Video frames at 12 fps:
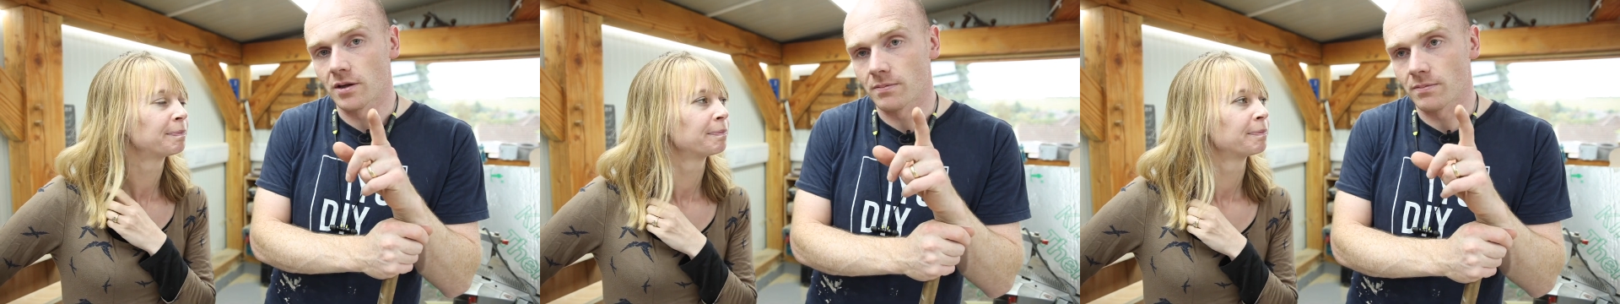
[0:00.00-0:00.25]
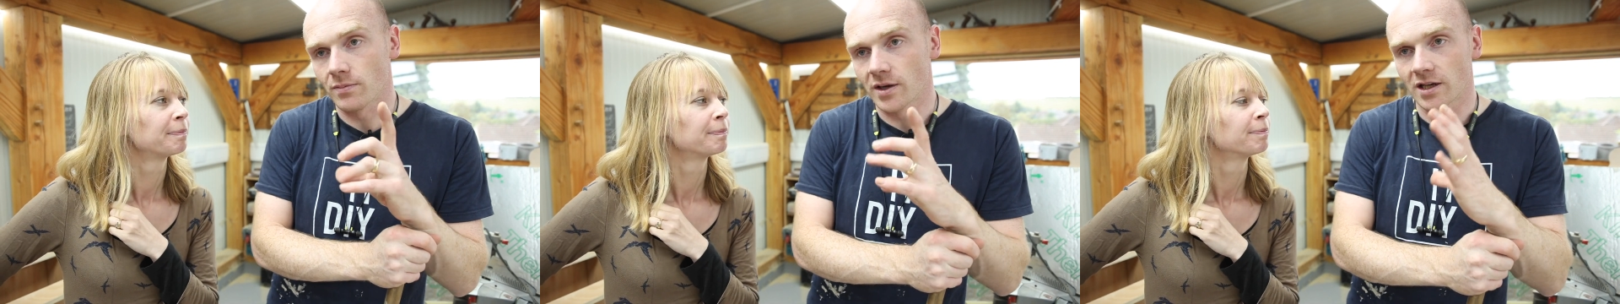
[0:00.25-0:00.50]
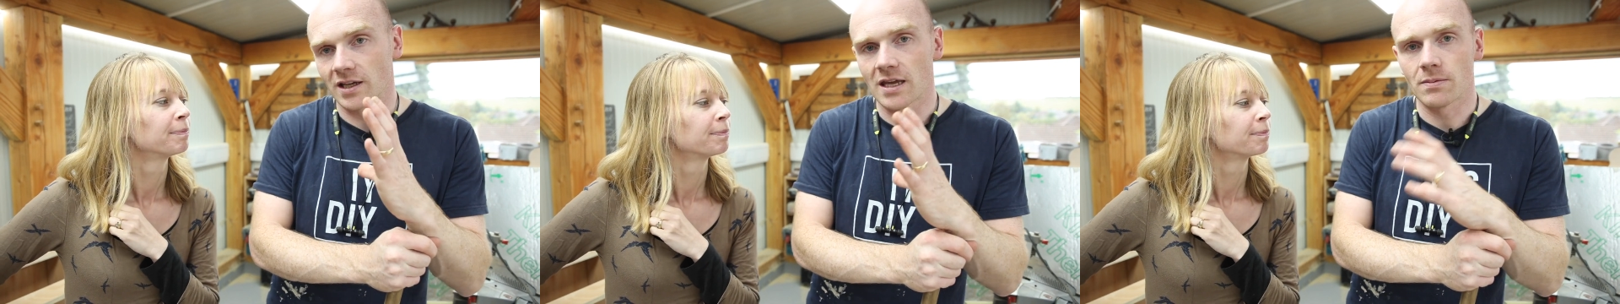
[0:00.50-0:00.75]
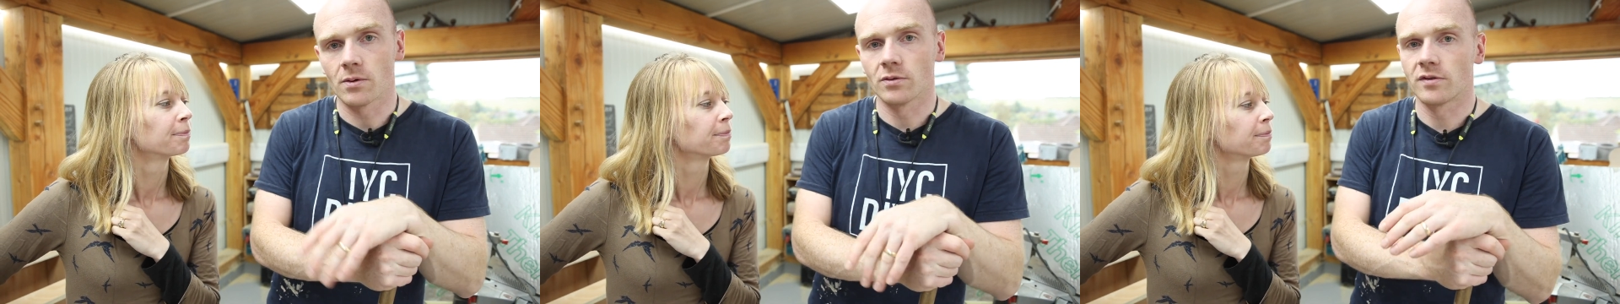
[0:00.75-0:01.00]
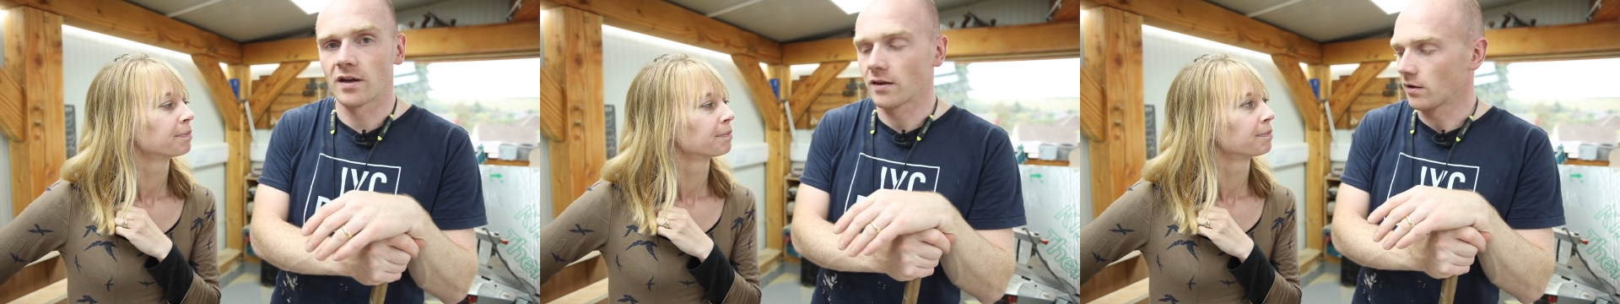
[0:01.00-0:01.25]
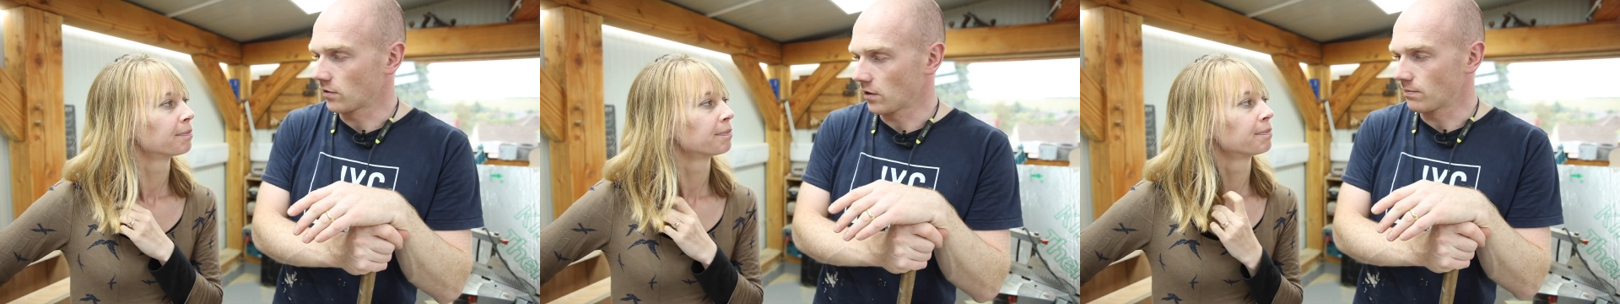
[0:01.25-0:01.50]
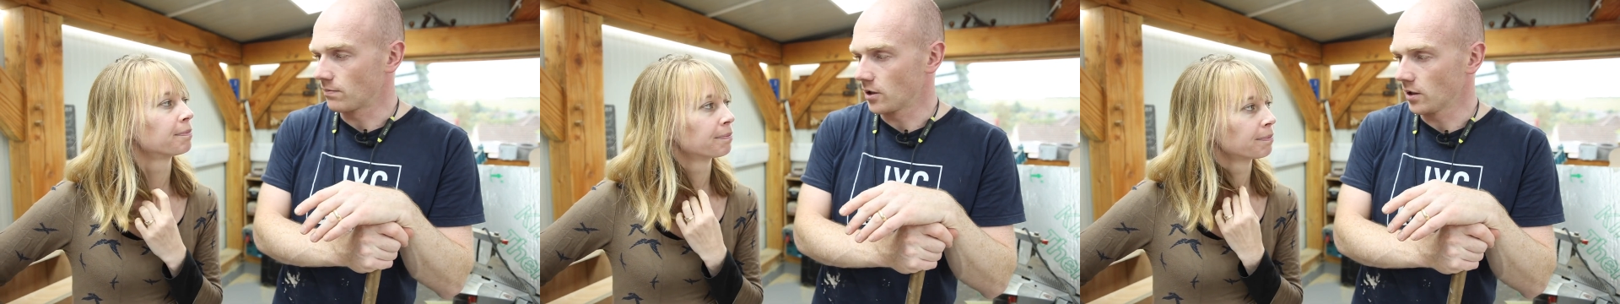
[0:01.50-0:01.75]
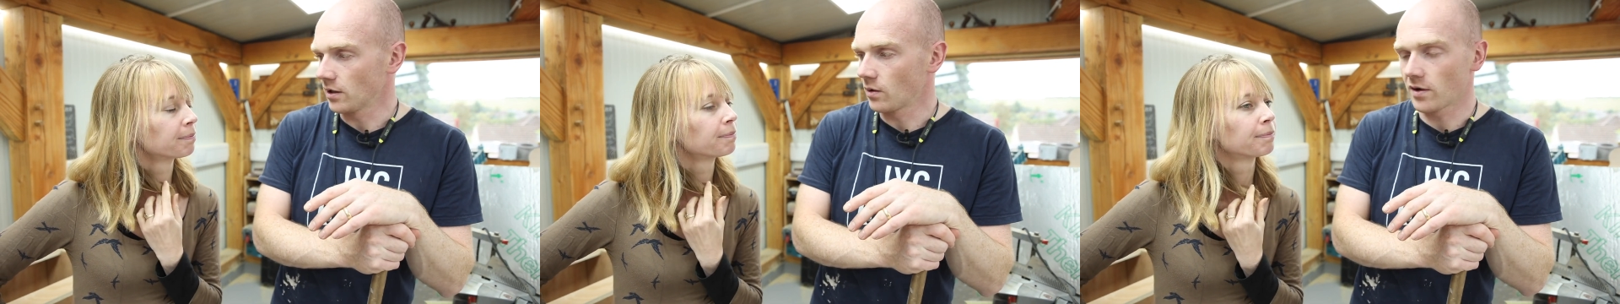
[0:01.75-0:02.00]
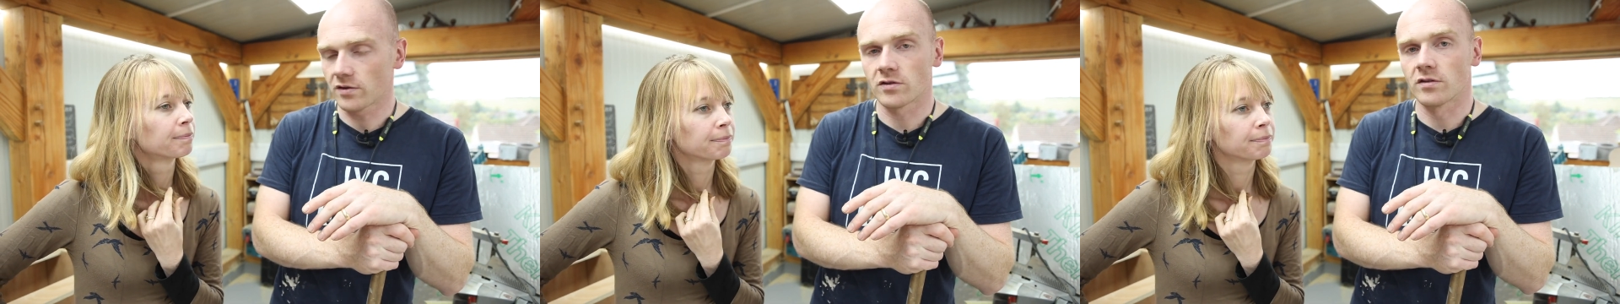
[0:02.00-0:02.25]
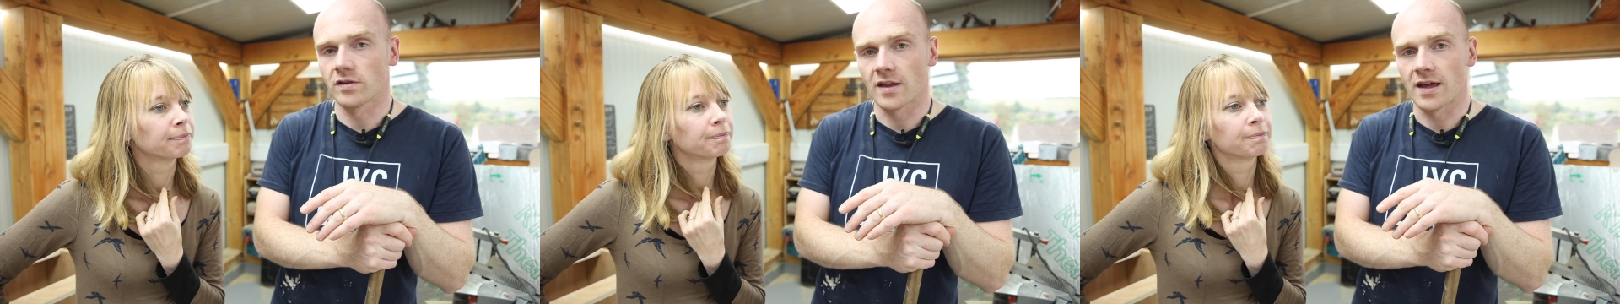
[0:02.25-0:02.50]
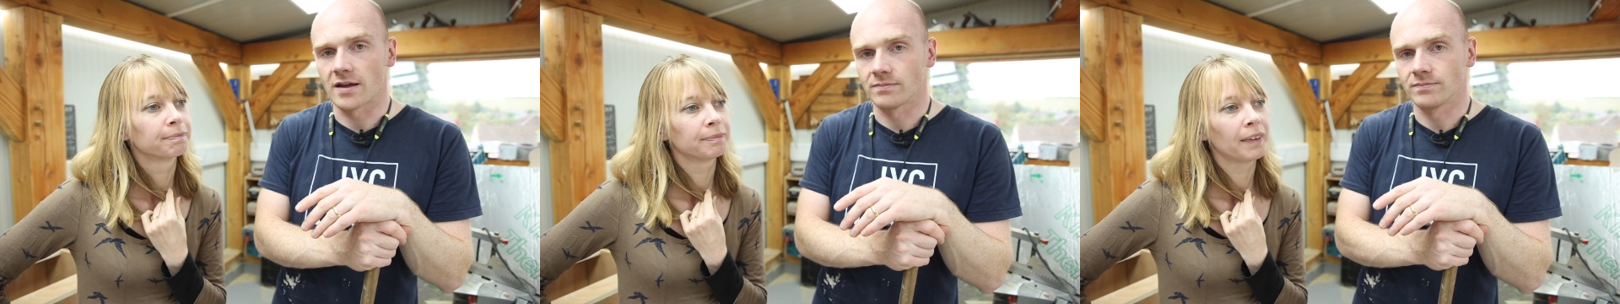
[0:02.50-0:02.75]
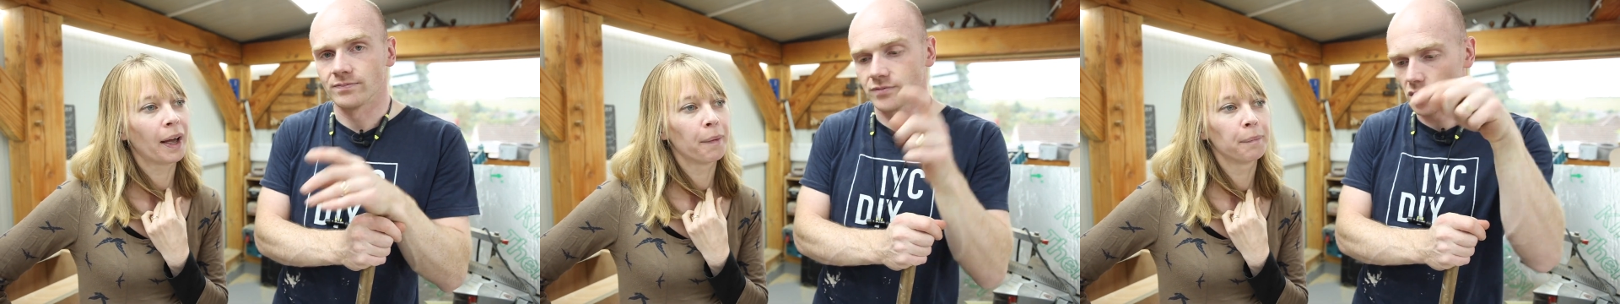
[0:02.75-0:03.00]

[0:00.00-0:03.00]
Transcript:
Speaker 1: them. We're going to keep it all together. So put the questions there, yeah.